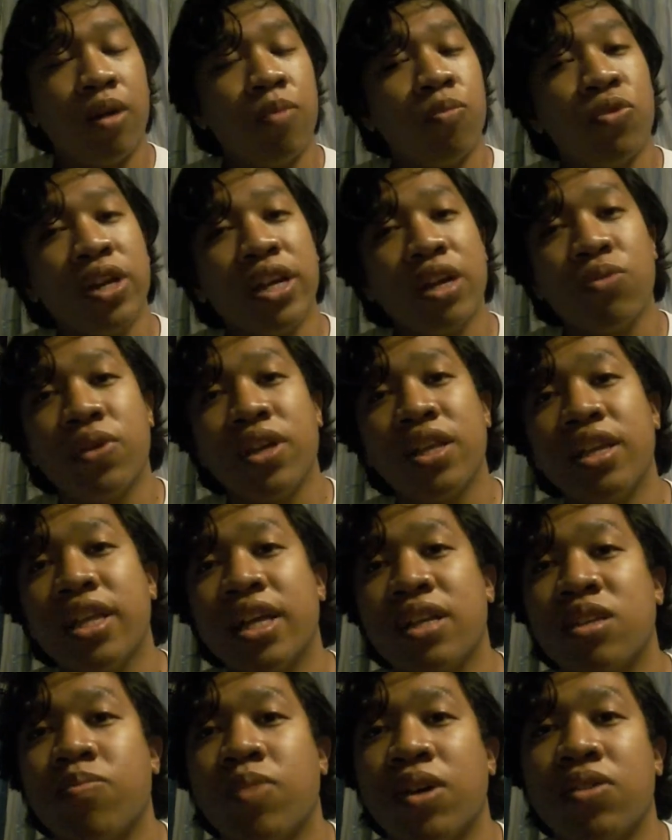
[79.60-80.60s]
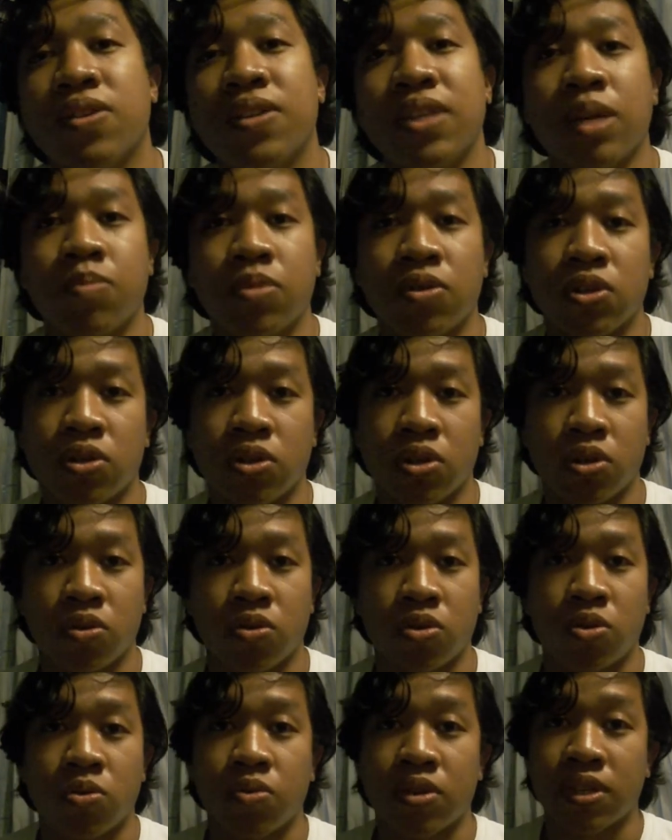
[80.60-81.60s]
What I really liked about this
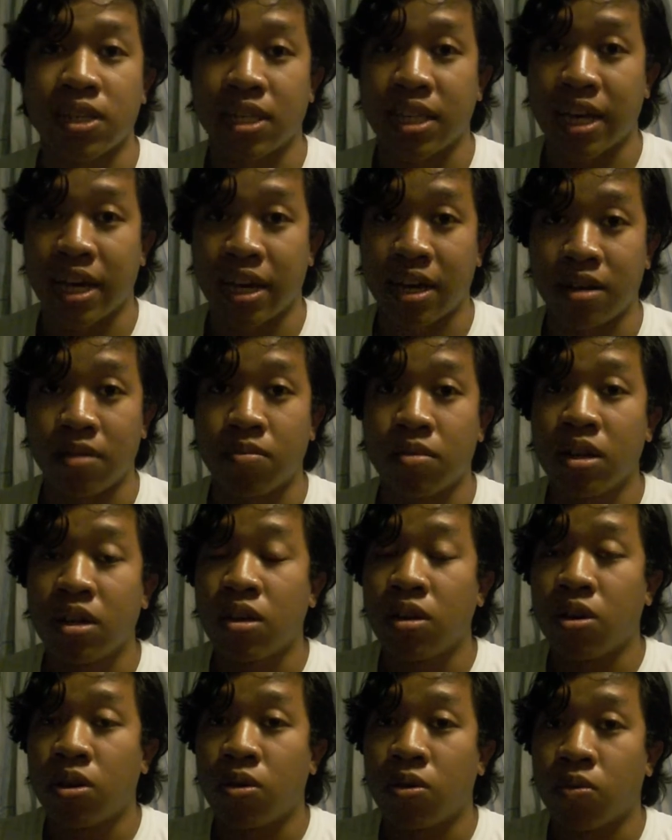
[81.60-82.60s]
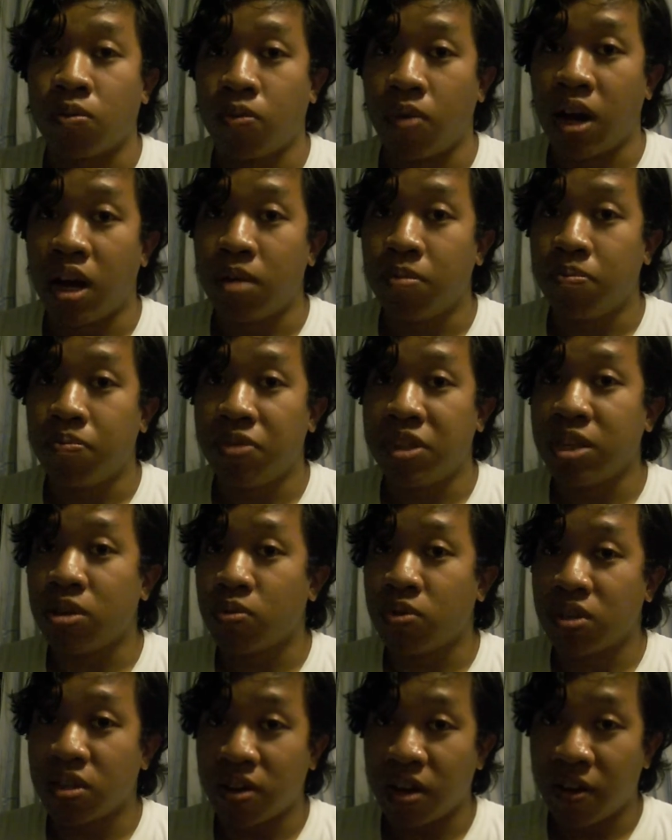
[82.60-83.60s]
episode was that this
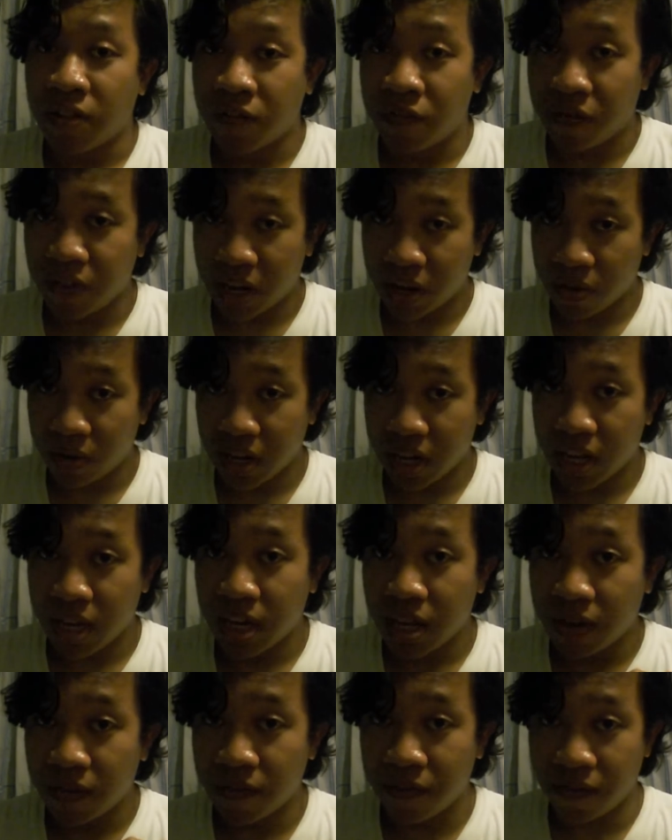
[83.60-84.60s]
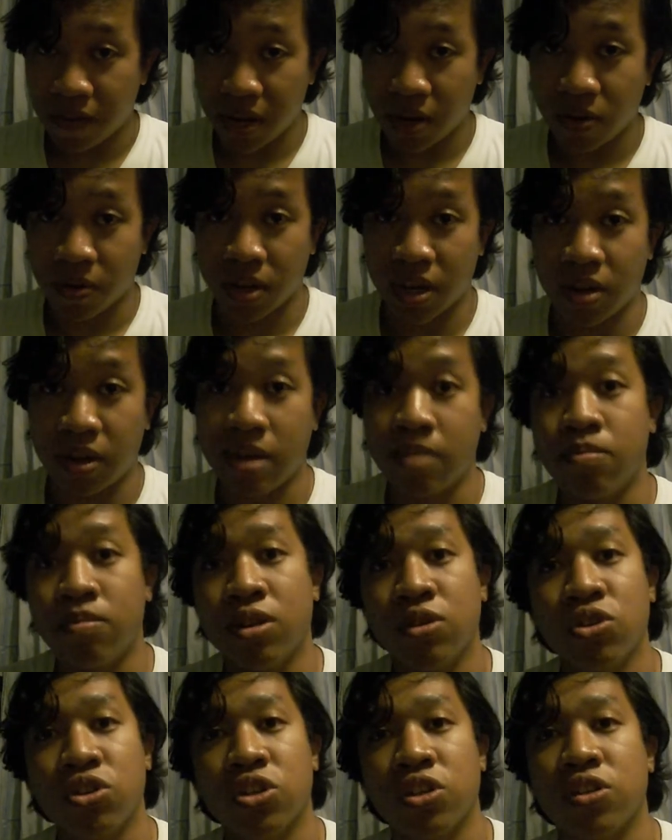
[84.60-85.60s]
was a very, very
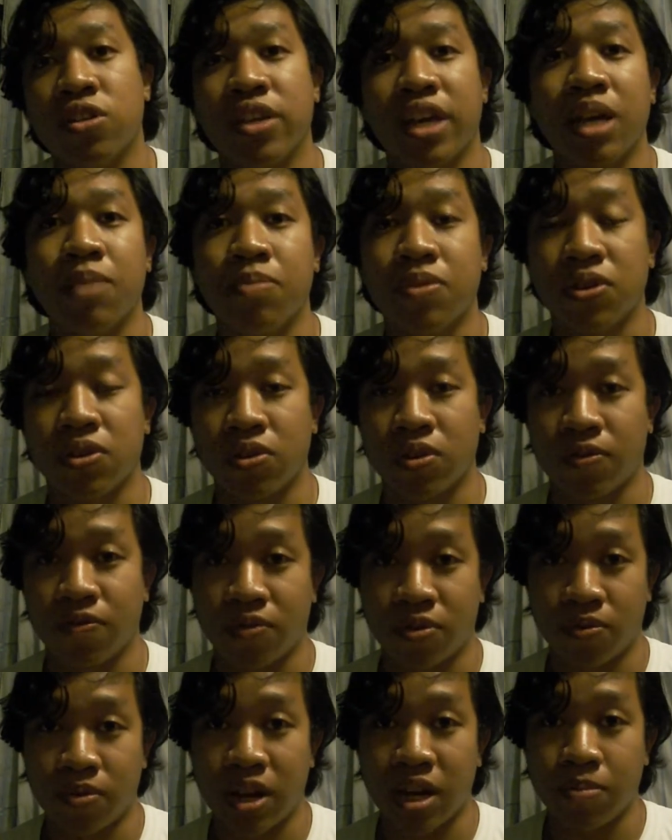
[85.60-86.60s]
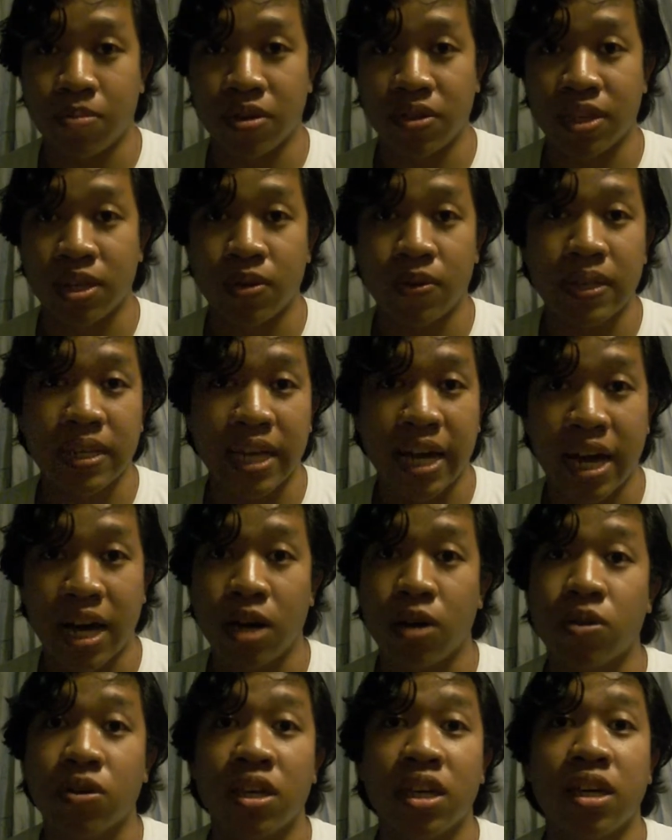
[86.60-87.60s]
emotional episode for Robin. This was
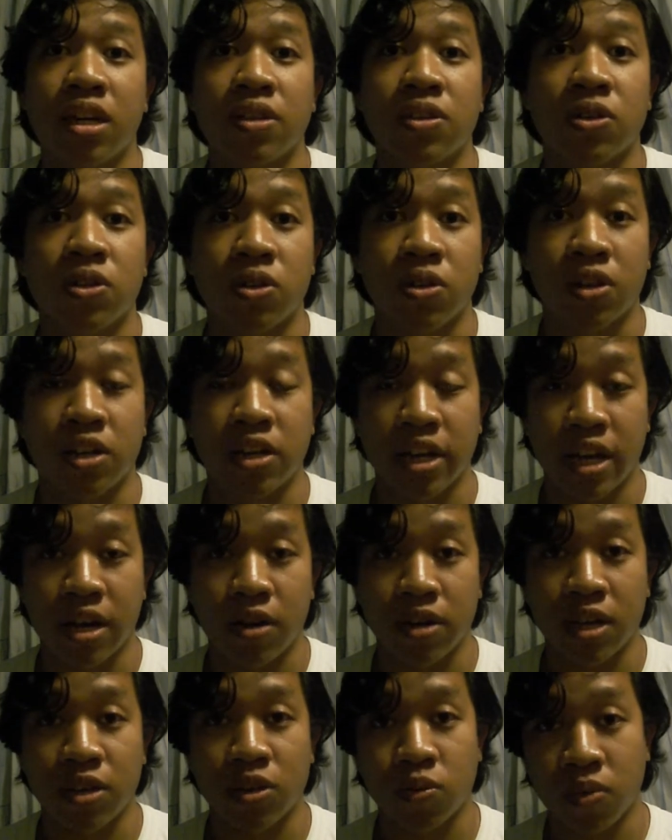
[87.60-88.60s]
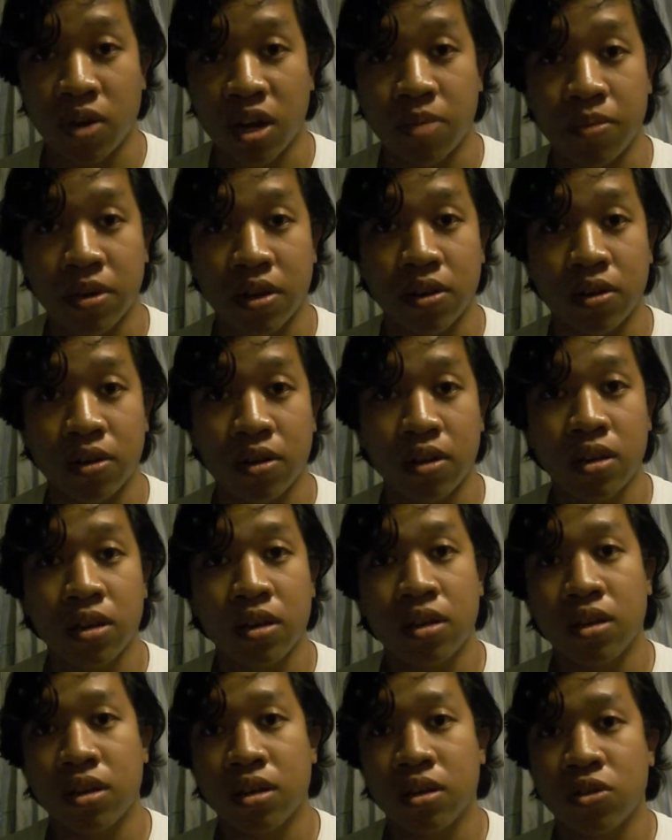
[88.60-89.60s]
how he got started out as Robin,
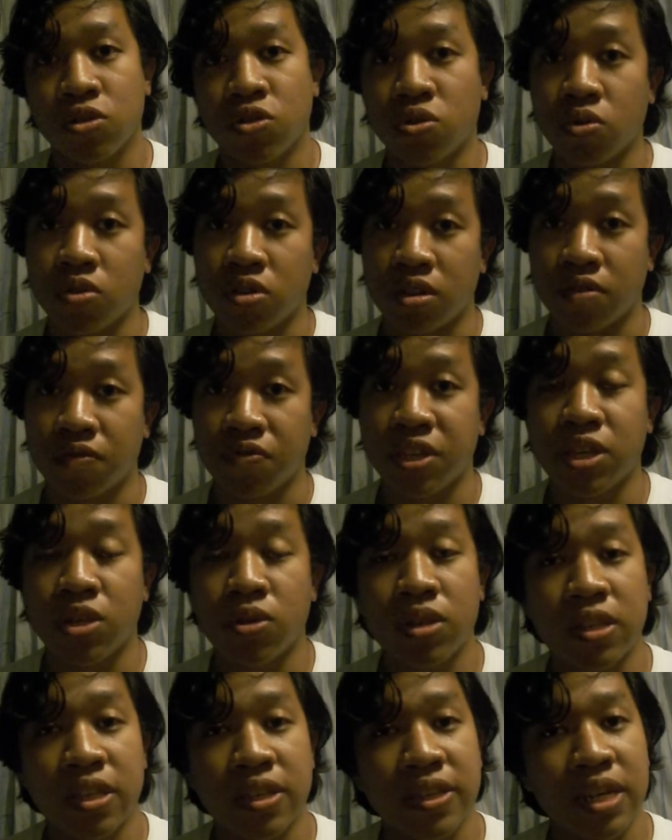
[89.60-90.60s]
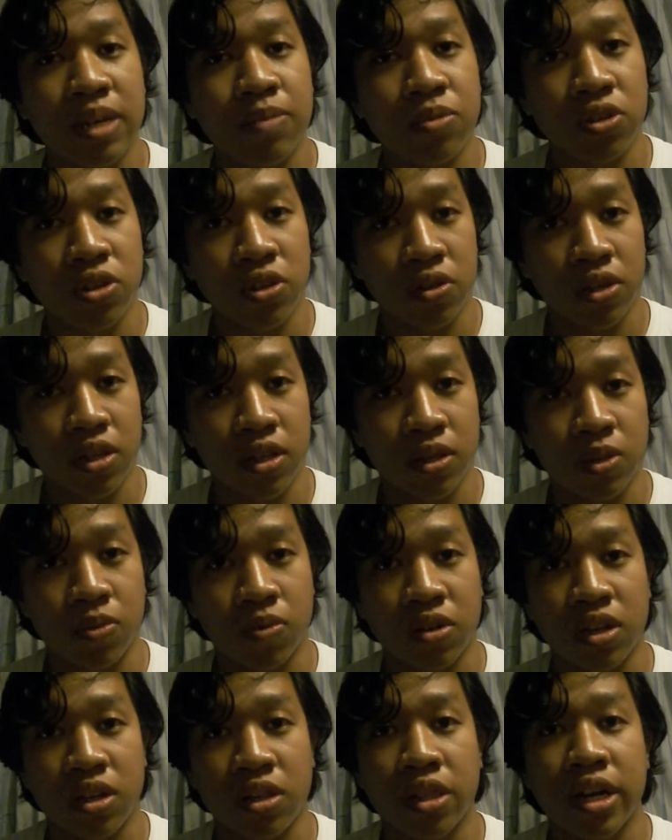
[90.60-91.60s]
sort of. This was the same circus where
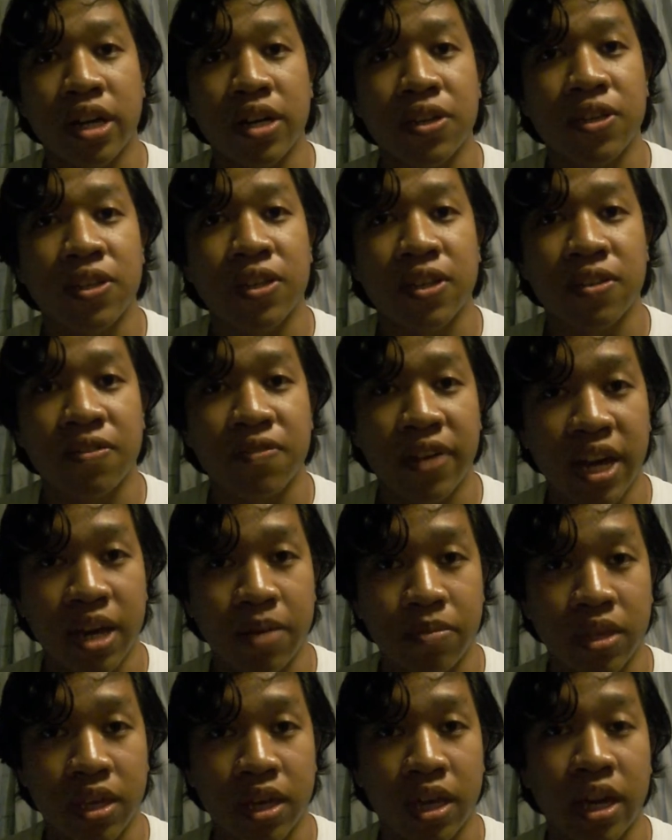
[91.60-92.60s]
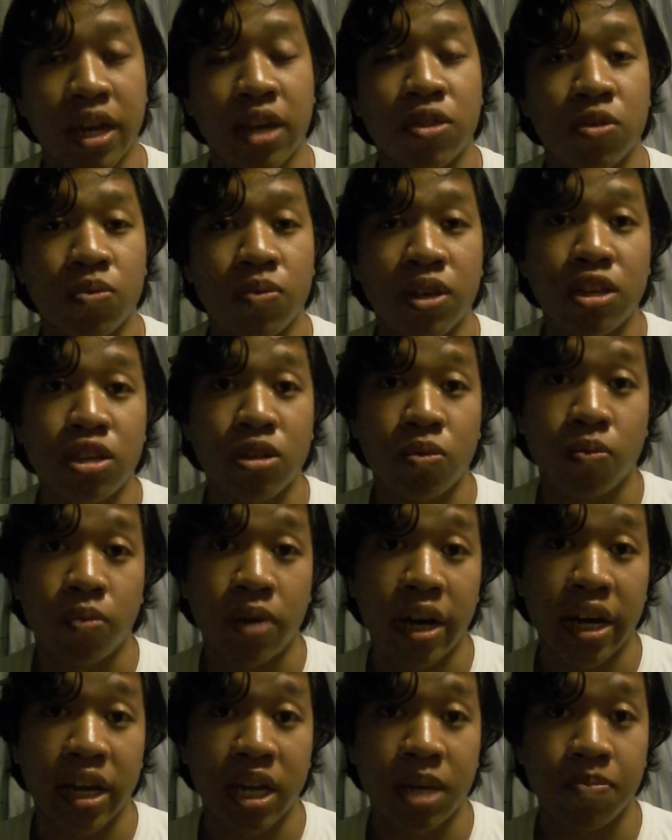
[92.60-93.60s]
he lost his family and the reason
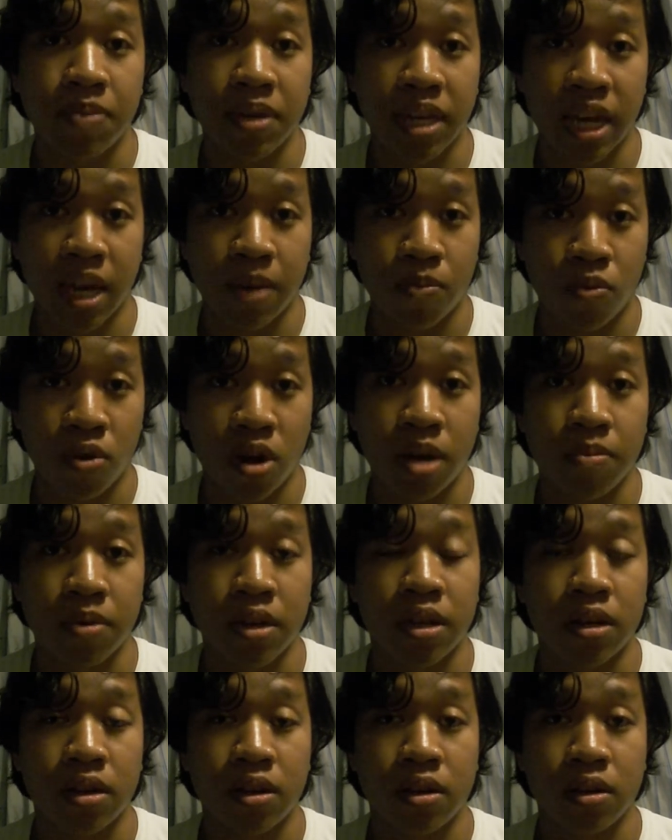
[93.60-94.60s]
why he became Robin.